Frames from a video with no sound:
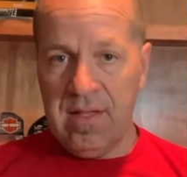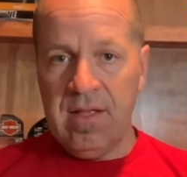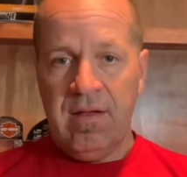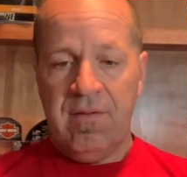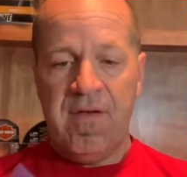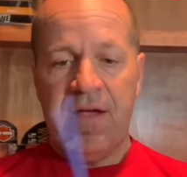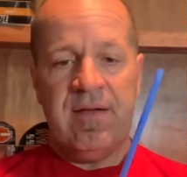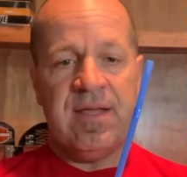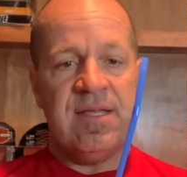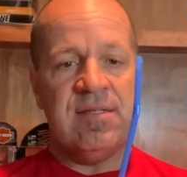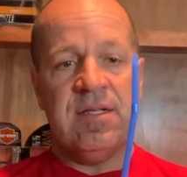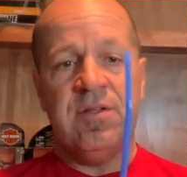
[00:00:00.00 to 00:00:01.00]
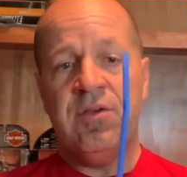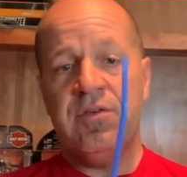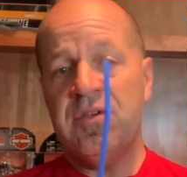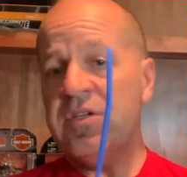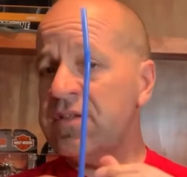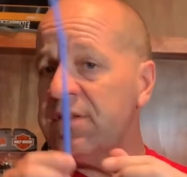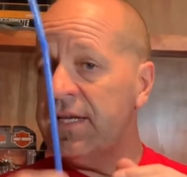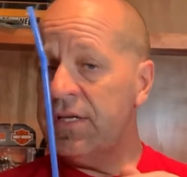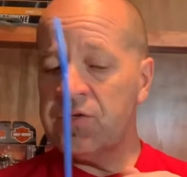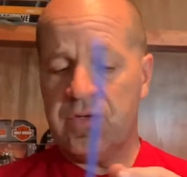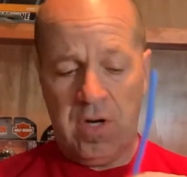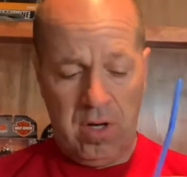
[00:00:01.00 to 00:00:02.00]
Very easy to do. You just need
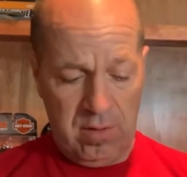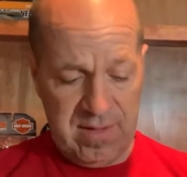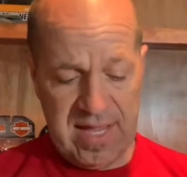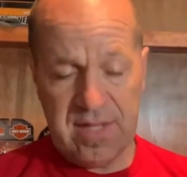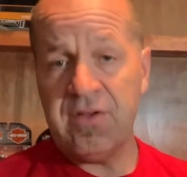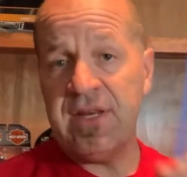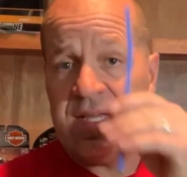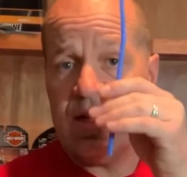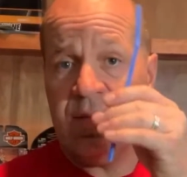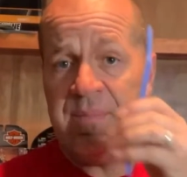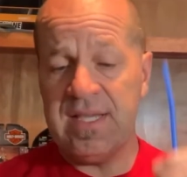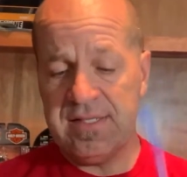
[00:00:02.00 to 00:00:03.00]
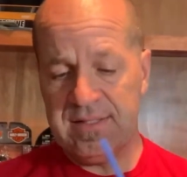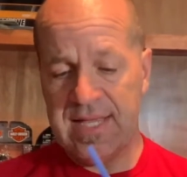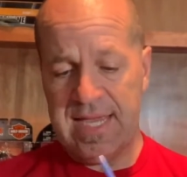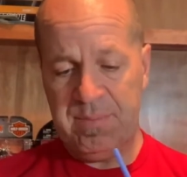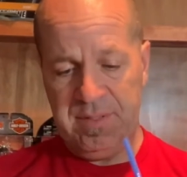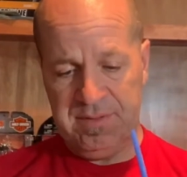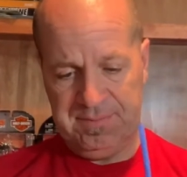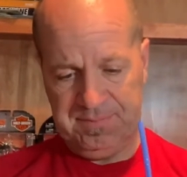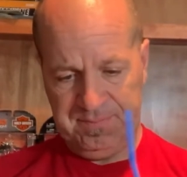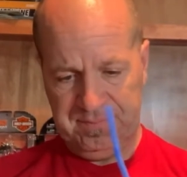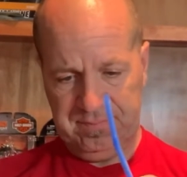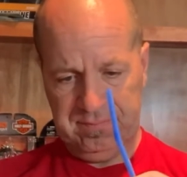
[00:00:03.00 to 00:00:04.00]
a straw and you need a piece of tape.
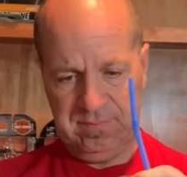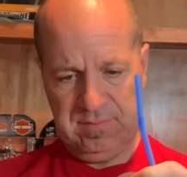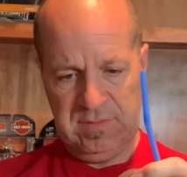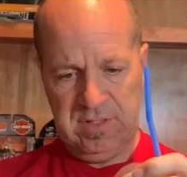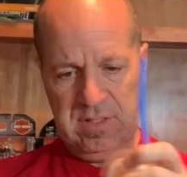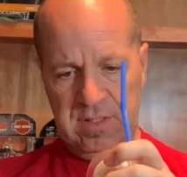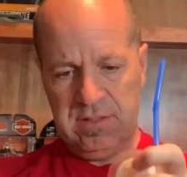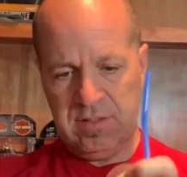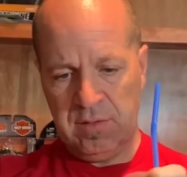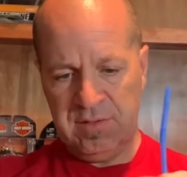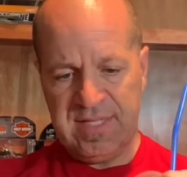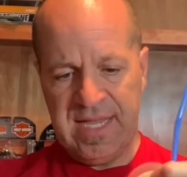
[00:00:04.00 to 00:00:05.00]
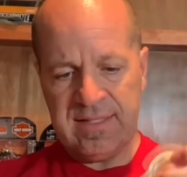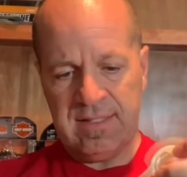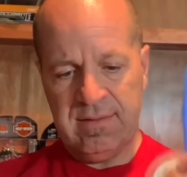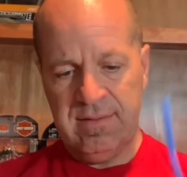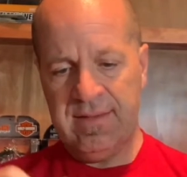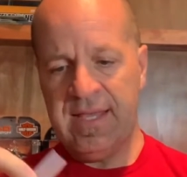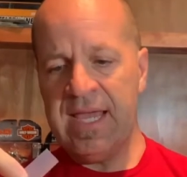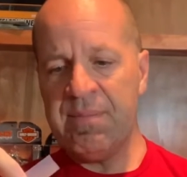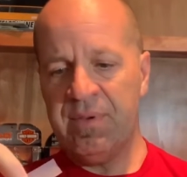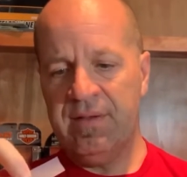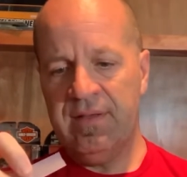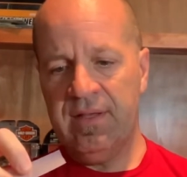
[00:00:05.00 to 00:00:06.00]
So I'm going to take the
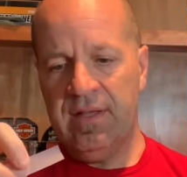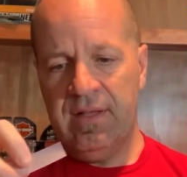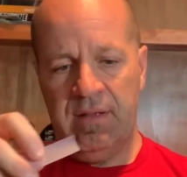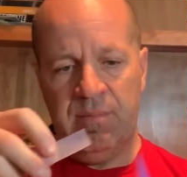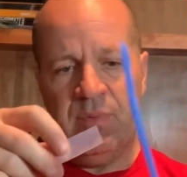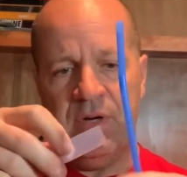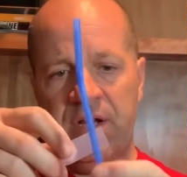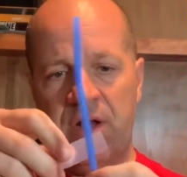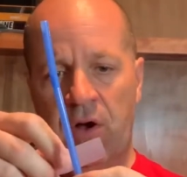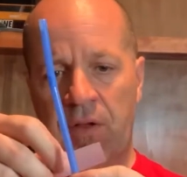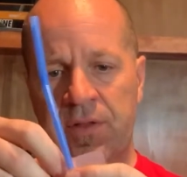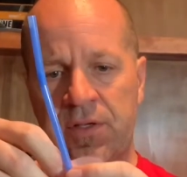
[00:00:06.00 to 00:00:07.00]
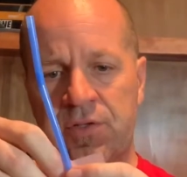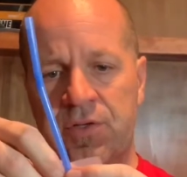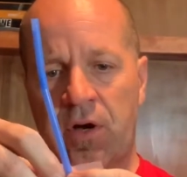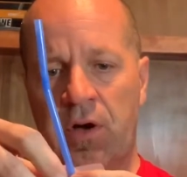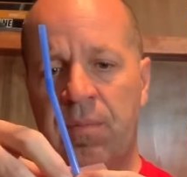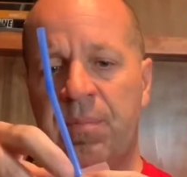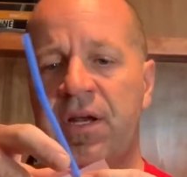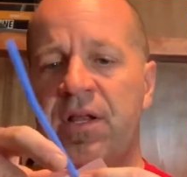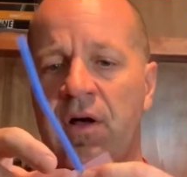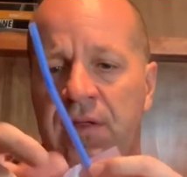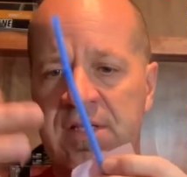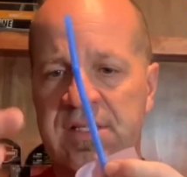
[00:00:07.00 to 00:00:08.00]
tape, put it on the straw, put
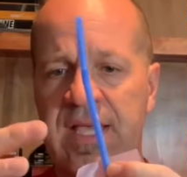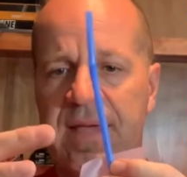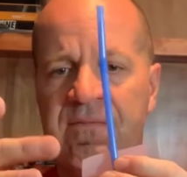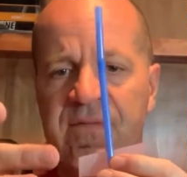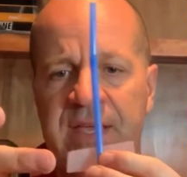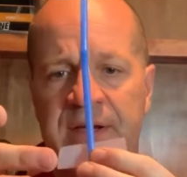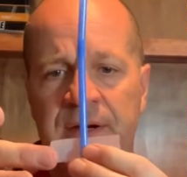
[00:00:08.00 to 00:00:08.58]
it on the same finger.